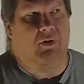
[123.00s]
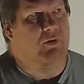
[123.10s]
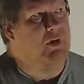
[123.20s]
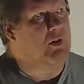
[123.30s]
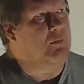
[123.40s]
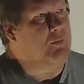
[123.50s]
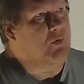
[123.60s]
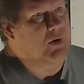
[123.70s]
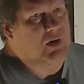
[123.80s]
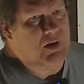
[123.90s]
early in the
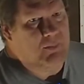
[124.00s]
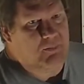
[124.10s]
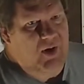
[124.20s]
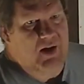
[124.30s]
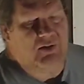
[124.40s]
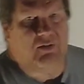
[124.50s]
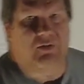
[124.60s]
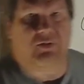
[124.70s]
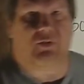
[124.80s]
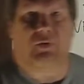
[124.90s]
morning, they banged
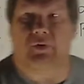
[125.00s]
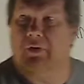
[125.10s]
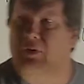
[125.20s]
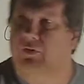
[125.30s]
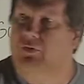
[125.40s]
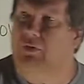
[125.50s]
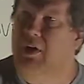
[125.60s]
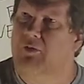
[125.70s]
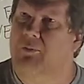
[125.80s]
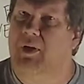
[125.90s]
on the door, and there's
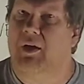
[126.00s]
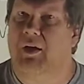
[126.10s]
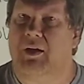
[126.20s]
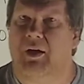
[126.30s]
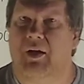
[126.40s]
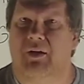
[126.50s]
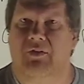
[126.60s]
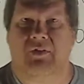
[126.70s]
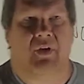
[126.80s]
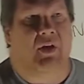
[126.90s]
three FBI
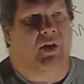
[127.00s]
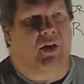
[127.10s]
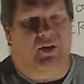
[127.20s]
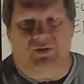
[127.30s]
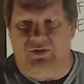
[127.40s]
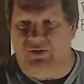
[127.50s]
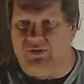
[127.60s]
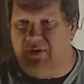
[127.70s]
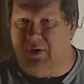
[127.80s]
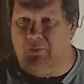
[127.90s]
guys. And she
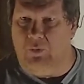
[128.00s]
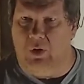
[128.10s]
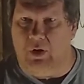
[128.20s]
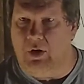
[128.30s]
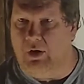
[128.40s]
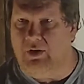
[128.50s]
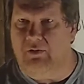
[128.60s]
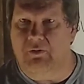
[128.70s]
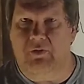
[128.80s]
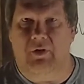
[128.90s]
said, what?
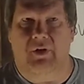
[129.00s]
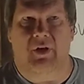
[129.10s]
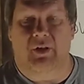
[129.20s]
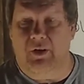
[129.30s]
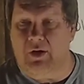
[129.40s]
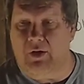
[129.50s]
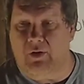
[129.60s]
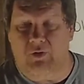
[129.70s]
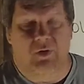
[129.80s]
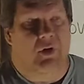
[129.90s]
Well,
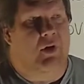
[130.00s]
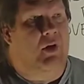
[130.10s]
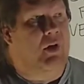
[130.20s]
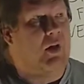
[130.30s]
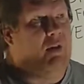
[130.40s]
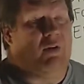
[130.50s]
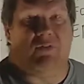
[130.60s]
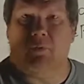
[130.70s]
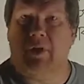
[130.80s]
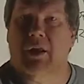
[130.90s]
hello? And they
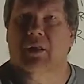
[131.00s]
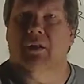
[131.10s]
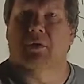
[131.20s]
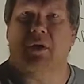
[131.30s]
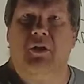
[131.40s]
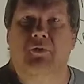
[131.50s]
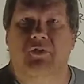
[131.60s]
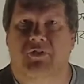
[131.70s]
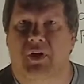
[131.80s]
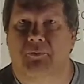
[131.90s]
said, we had an
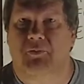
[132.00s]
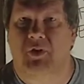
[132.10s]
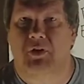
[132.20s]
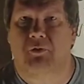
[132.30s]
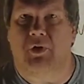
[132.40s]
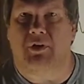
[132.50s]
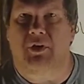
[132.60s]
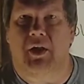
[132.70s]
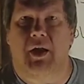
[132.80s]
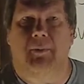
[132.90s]
anonymous tip that you were at
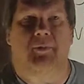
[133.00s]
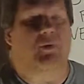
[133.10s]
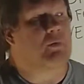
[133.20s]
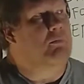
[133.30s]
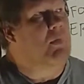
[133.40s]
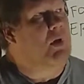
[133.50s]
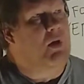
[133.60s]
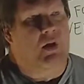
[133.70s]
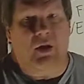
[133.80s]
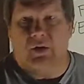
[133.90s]
the Capitol.
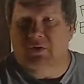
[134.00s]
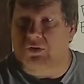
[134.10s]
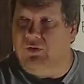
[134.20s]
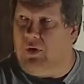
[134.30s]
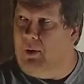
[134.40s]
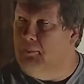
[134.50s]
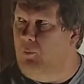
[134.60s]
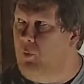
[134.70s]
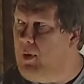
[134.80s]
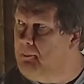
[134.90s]
And she's like,
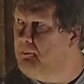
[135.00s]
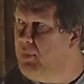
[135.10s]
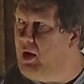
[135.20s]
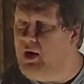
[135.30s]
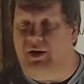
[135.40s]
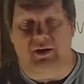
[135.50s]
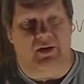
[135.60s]
what?